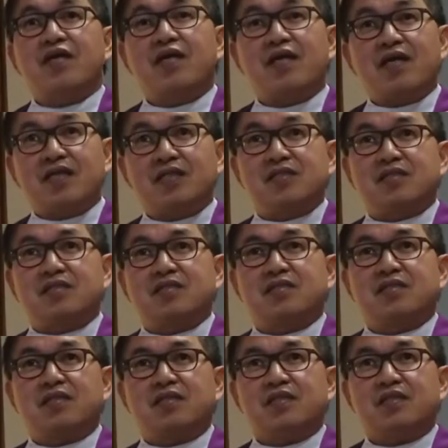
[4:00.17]
he is
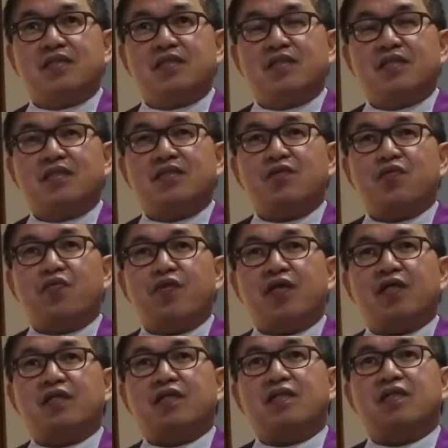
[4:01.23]

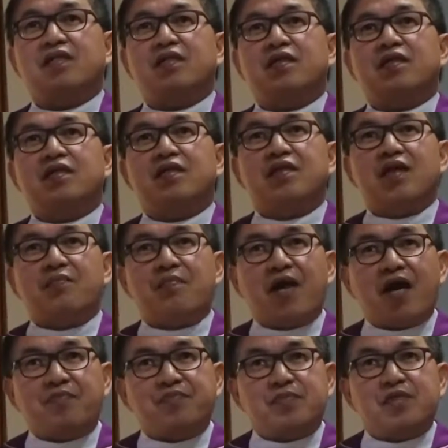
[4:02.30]
with the
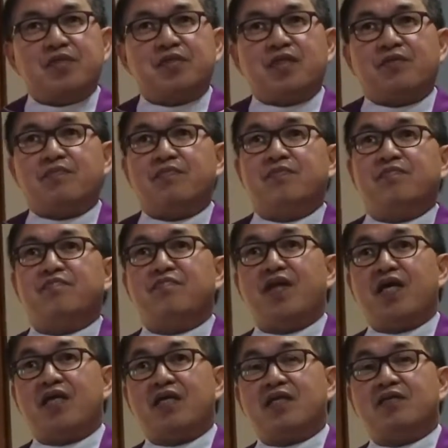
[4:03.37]
baptism
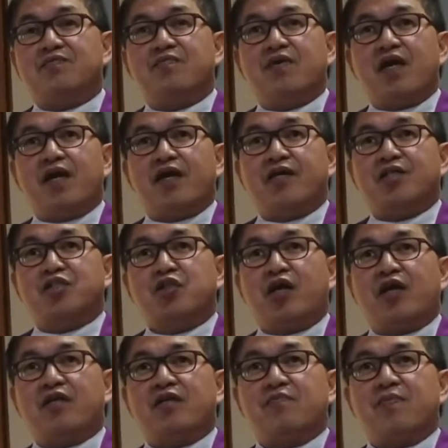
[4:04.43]
made by
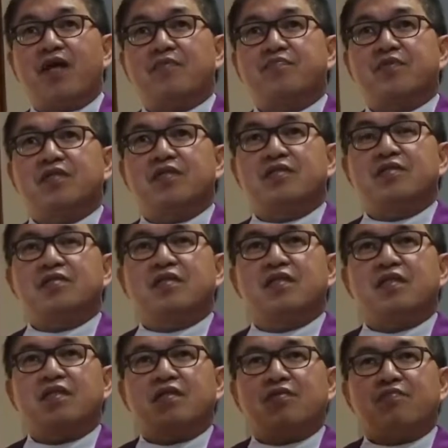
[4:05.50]
John the Baptist,
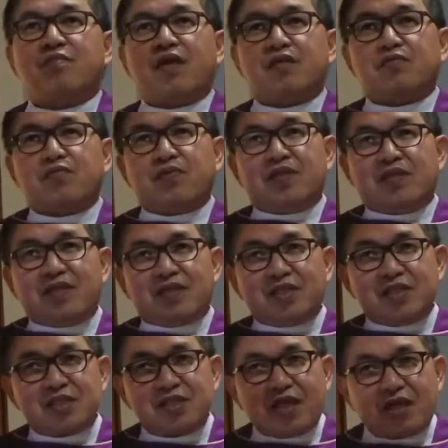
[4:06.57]
but with the
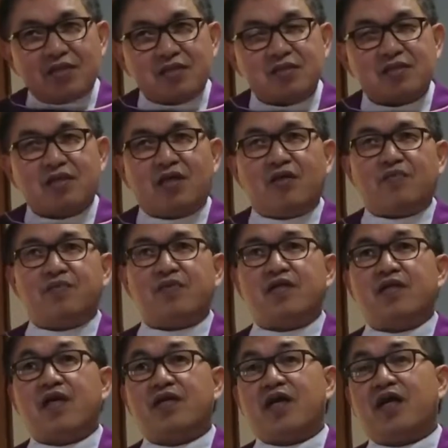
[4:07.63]
descent
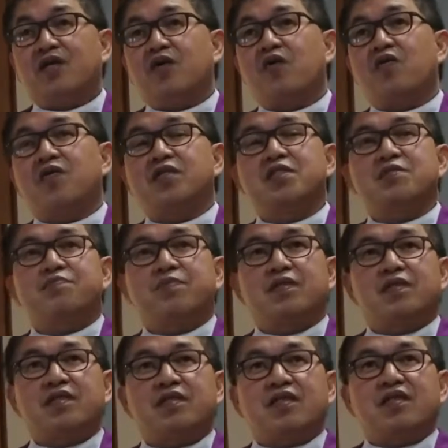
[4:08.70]
of the Holy
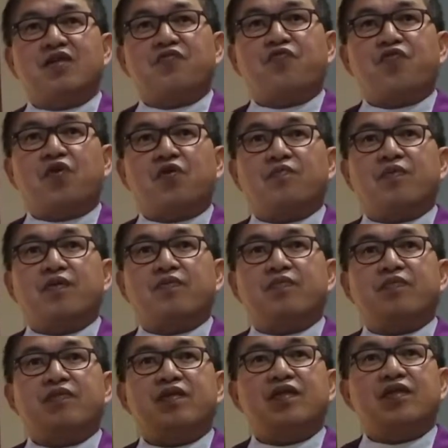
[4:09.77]
Spirit in the form of
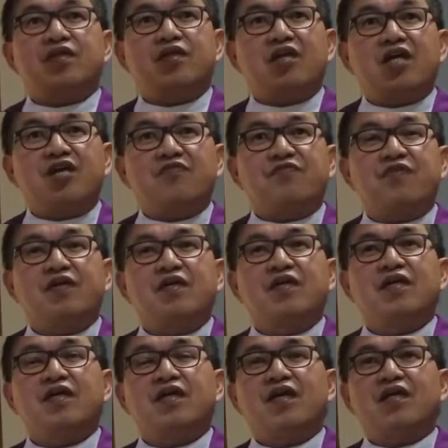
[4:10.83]
the dove
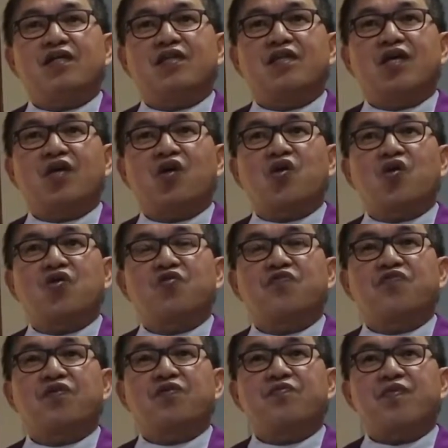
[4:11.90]
and the
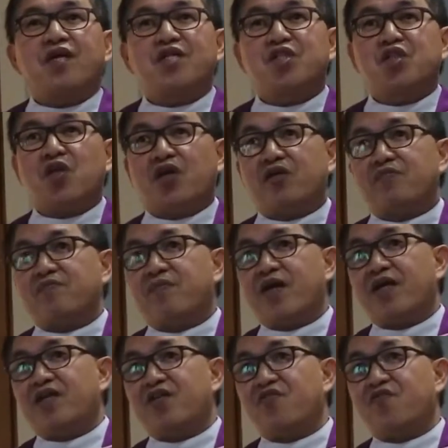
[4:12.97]
confirmation
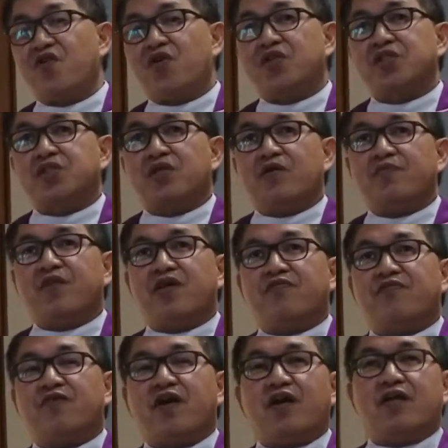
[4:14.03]
by the voice of the
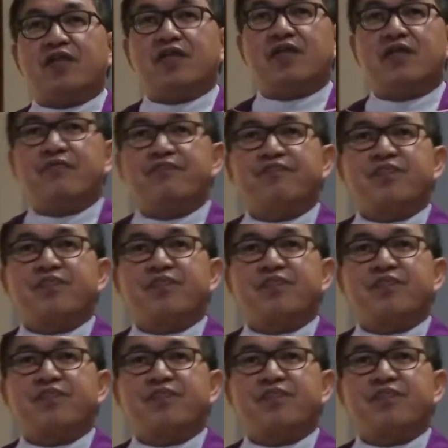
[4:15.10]
Father.